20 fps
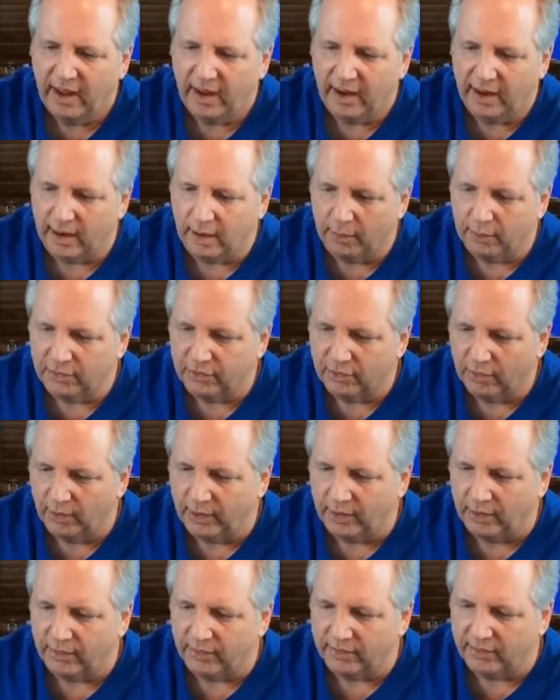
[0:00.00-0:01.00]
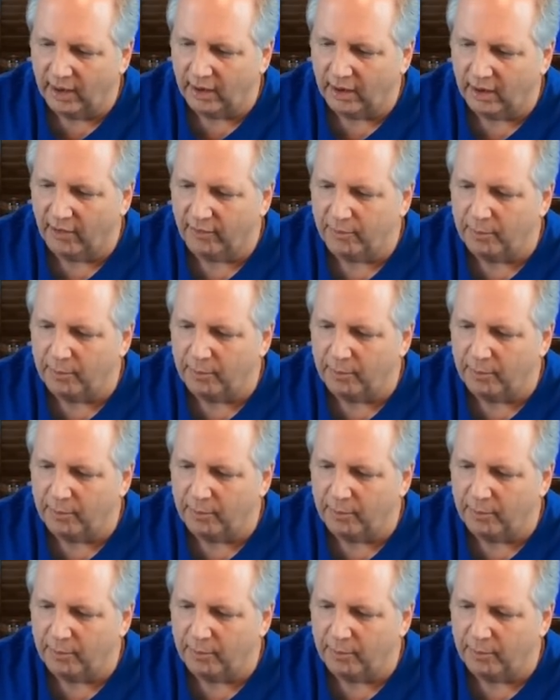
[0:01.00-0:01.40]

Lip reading: And I was showing you the takeoff